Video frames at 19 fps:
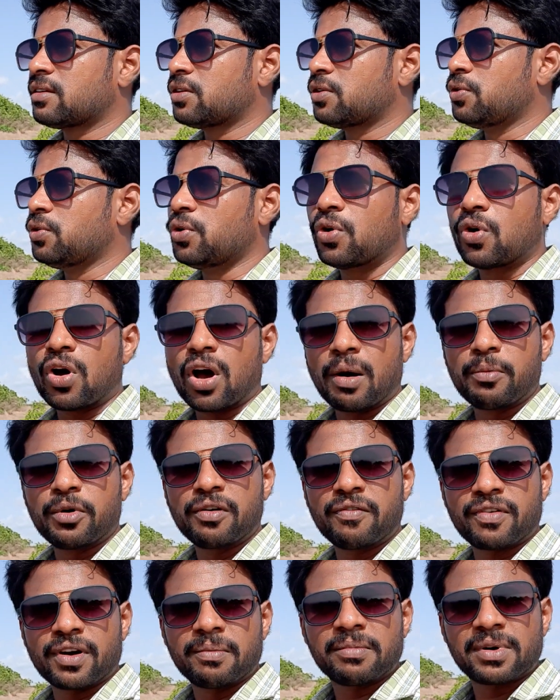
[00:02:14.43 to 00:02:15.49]
no amount
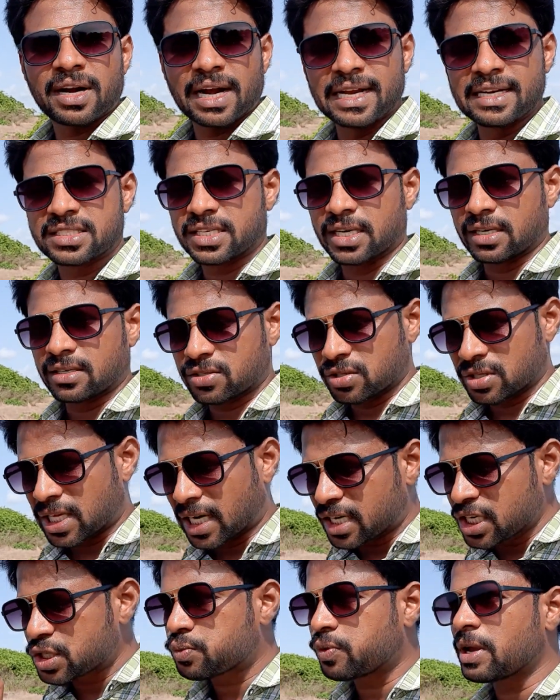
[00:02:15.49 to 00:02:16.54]
from client side. So that
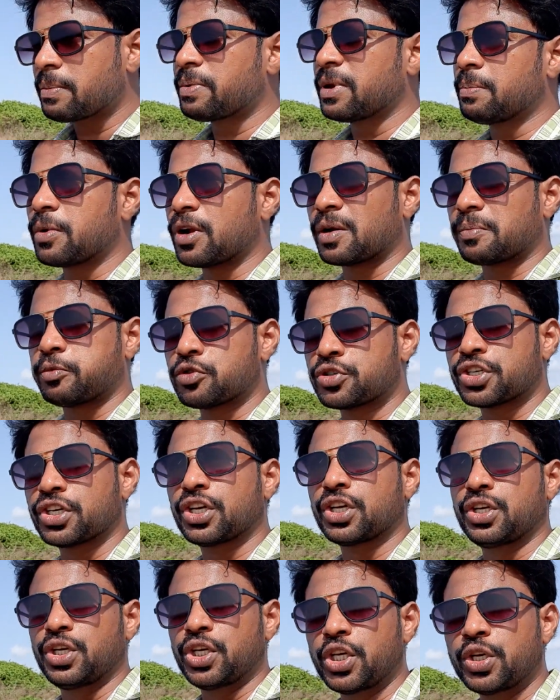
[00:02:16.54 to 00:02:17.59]
is why people are pushing
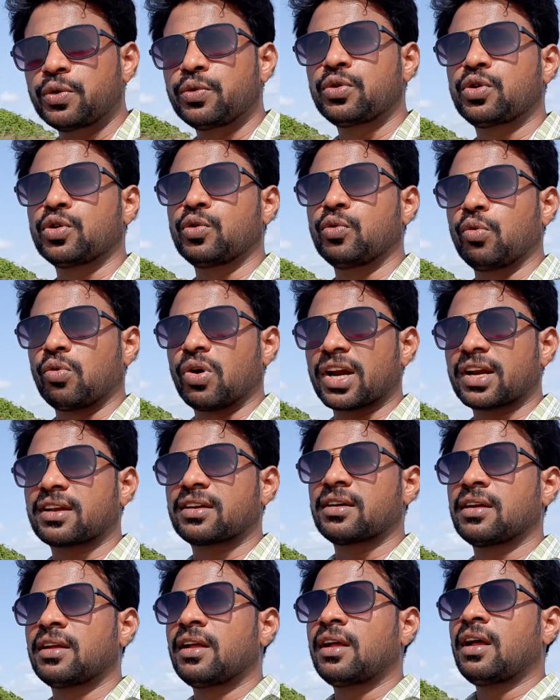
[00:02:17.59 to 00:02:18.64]
you to work
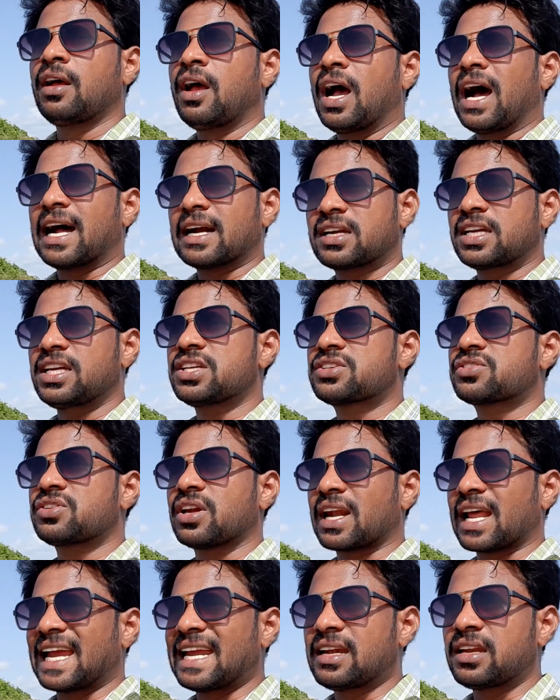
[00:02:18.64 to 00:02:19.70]
at least
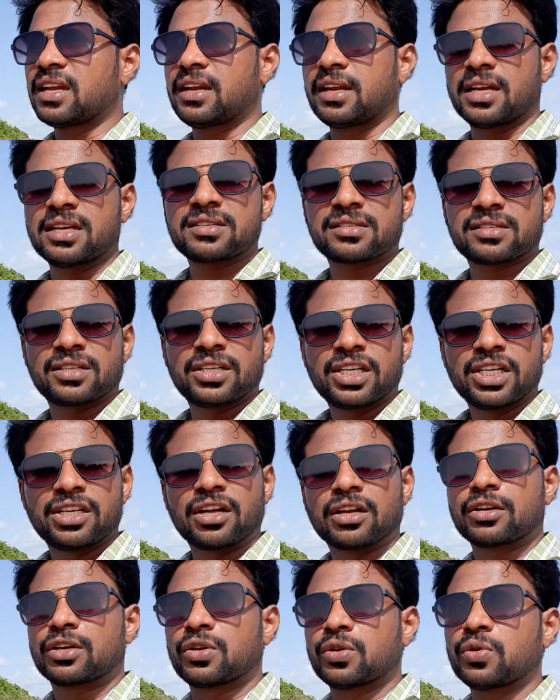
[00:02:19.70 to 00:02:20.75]
90 days in
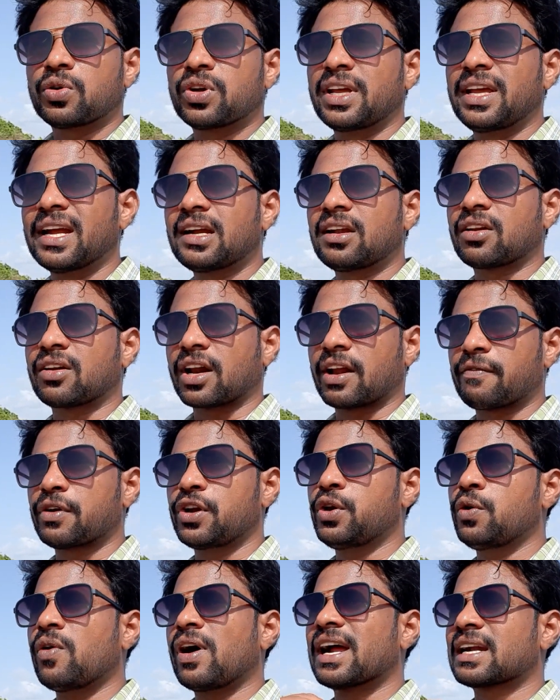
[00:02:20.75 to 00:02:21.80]
order to get
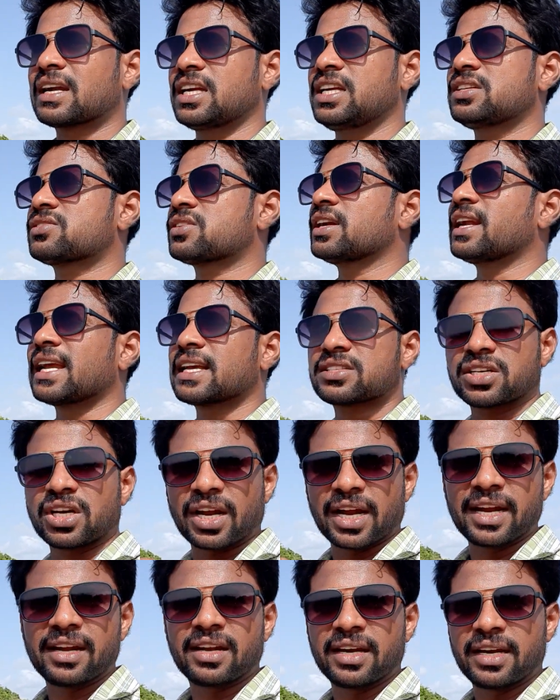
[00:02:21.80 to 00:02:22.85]
revenue at least next
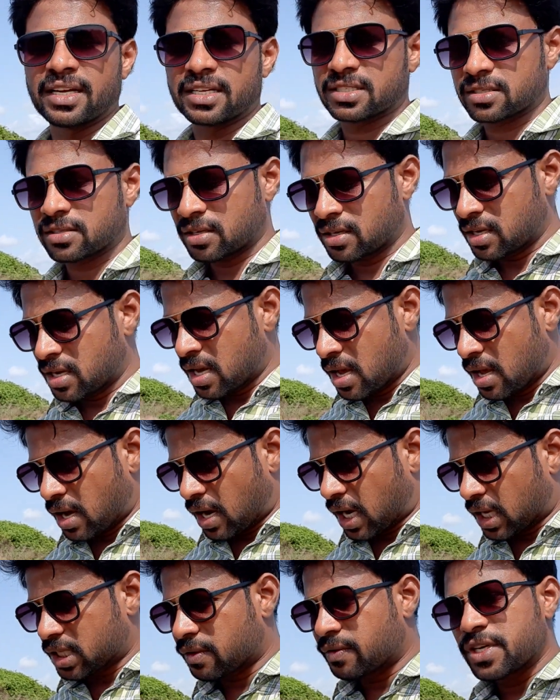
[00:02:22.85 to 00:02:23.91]
90 days.
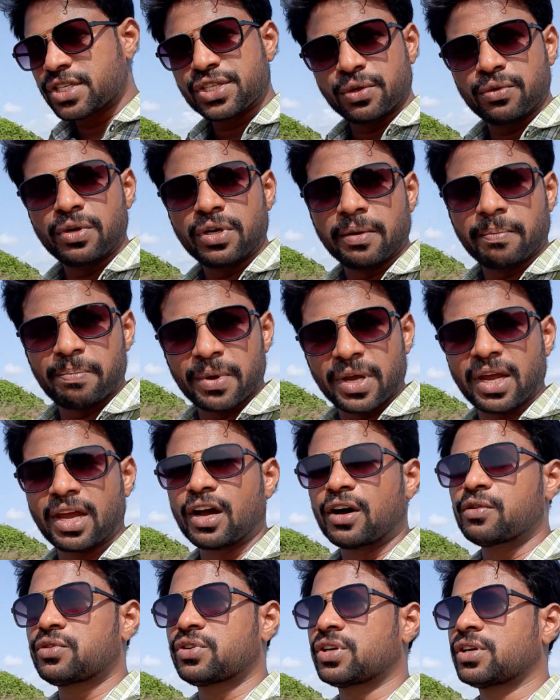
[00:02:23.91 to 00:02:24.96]
Otherwise, you need to pay
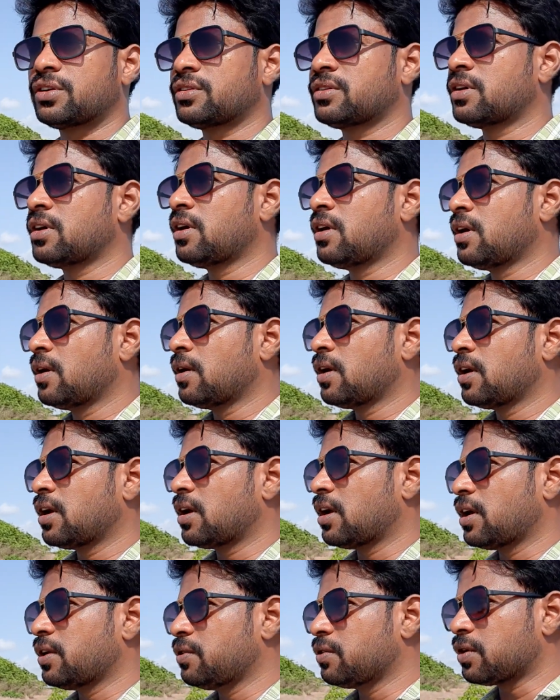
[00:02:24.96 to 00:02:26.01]
out,
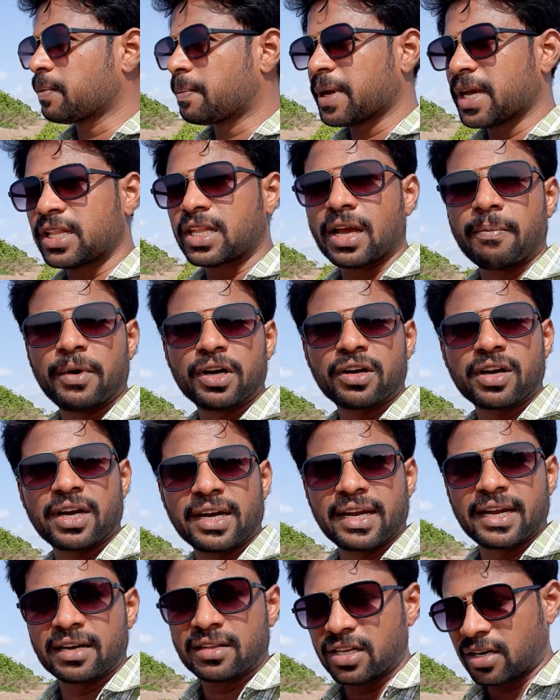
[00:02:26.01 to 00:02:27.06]
you need to pay the amount and
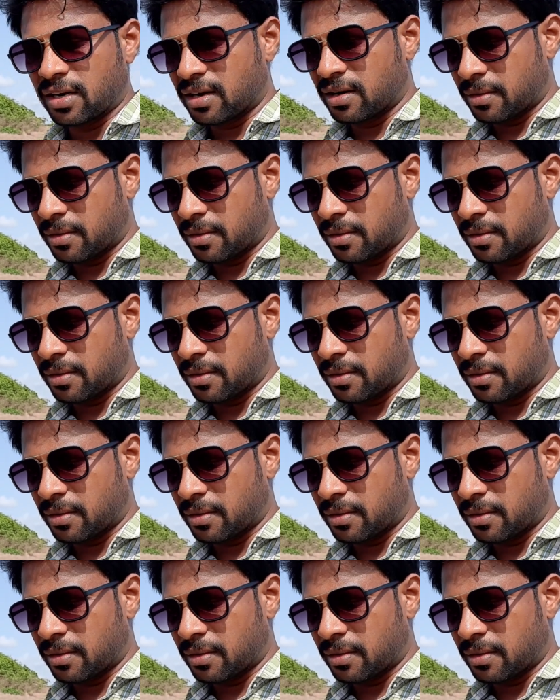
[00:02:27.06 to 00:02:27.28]
get the